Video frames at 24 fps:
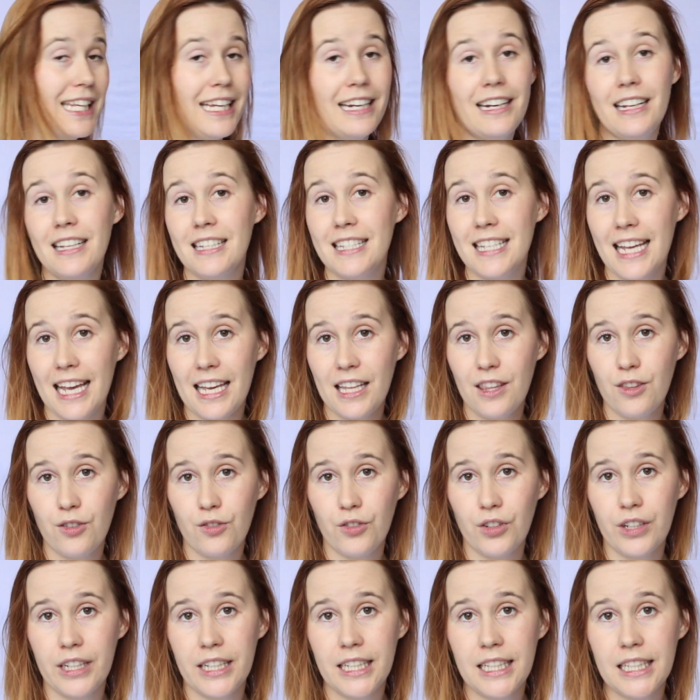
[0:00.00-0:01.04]
then at day
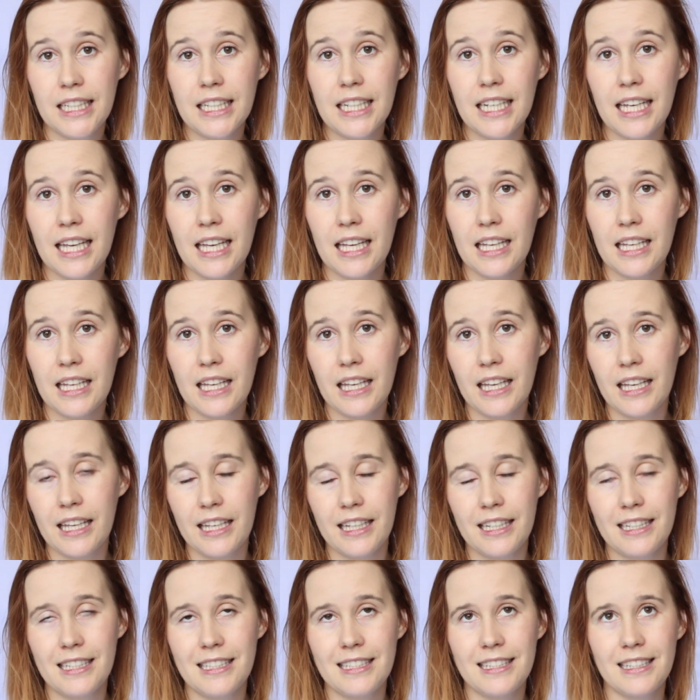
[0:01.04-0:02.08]
3
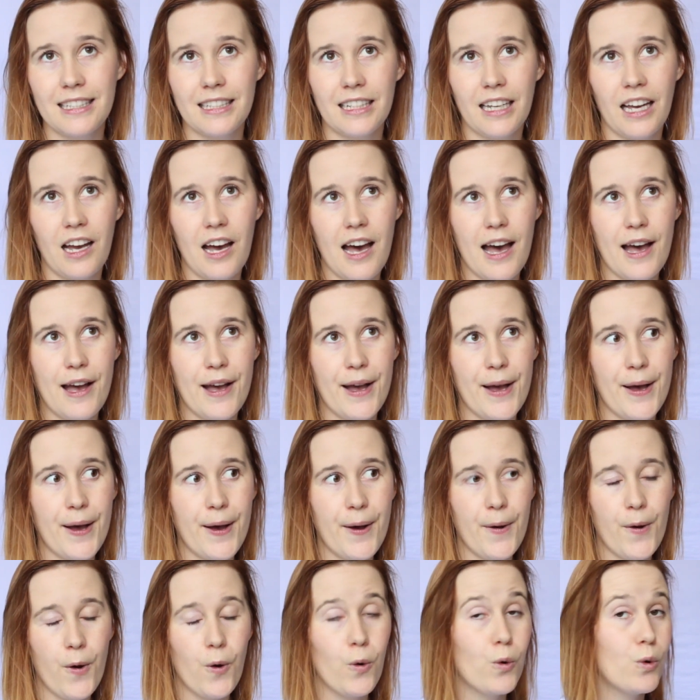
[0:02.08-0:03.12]
is
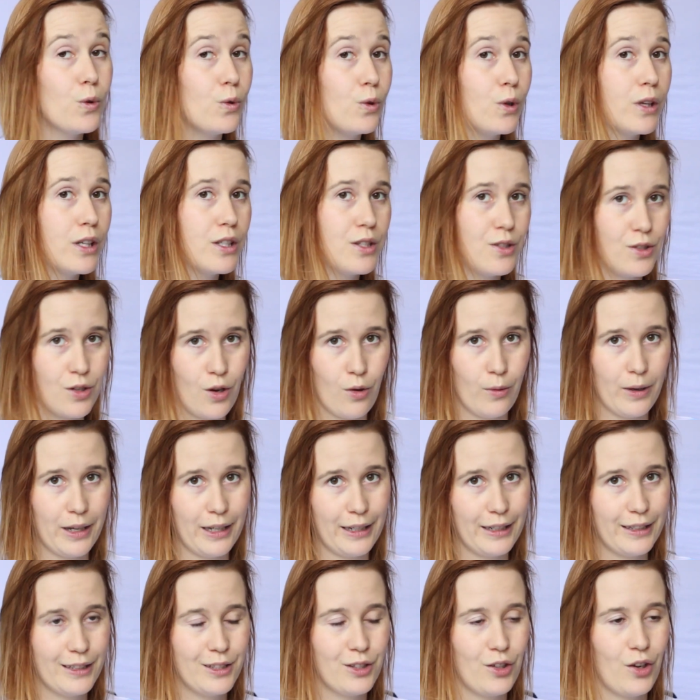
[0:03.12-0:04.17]
all
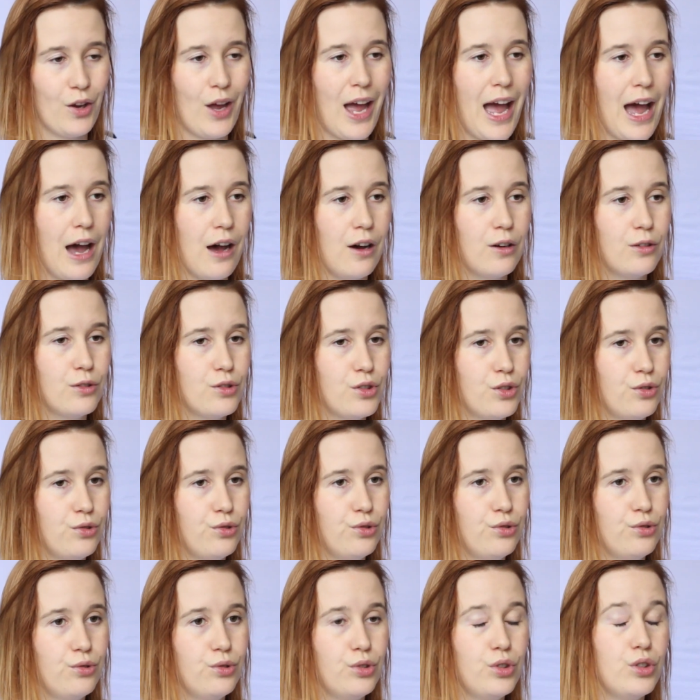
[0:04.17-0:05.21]
sewing, so how to
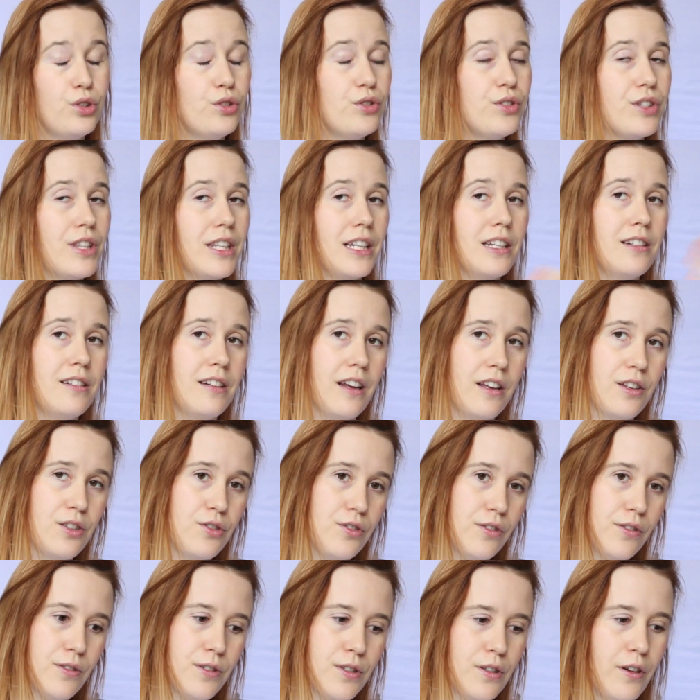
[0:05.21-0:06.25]
use the
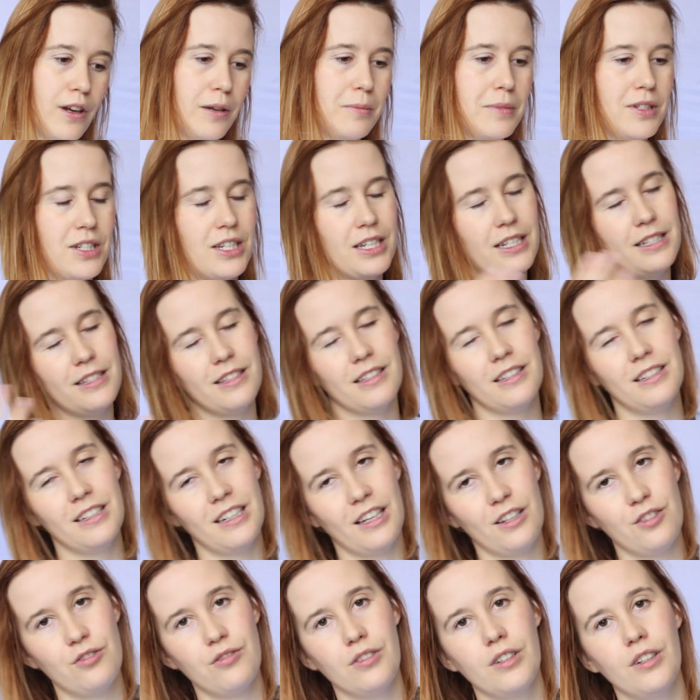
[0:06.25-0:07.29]
industrial sewing machines, the
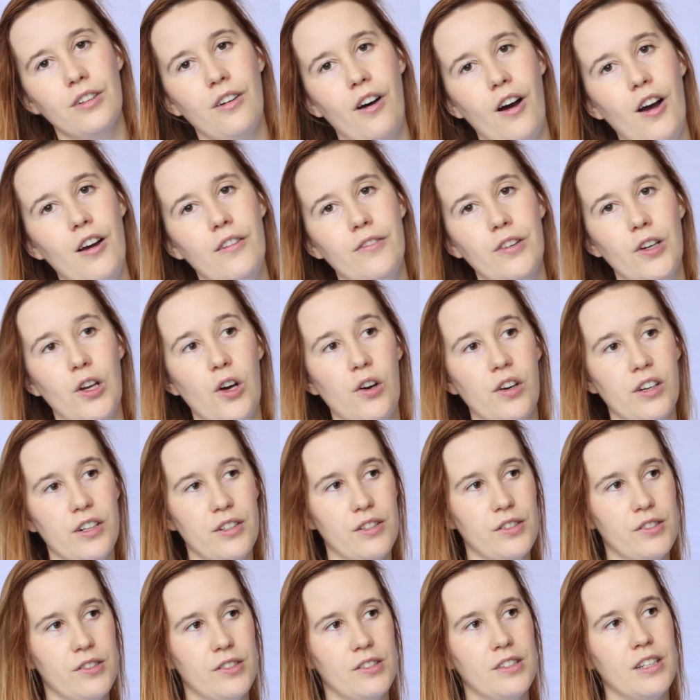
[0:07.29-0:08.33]
industrial
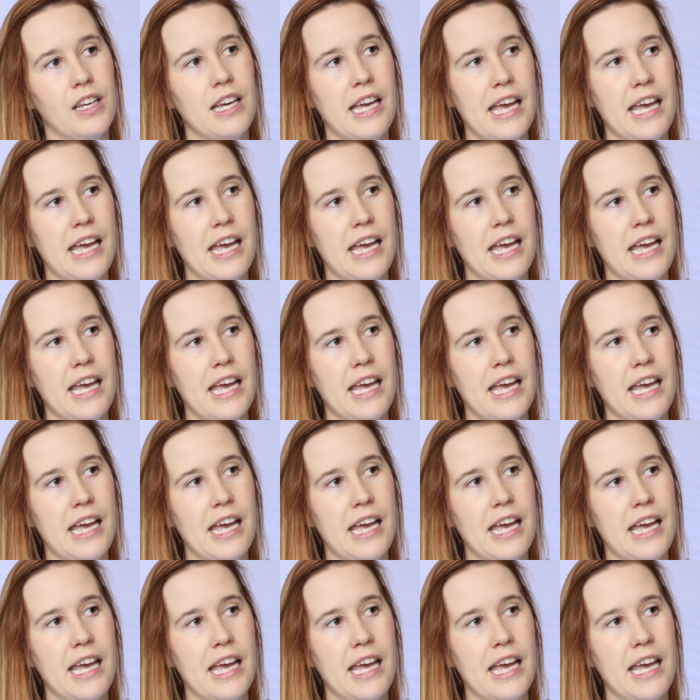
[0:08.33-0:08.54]
overlockers,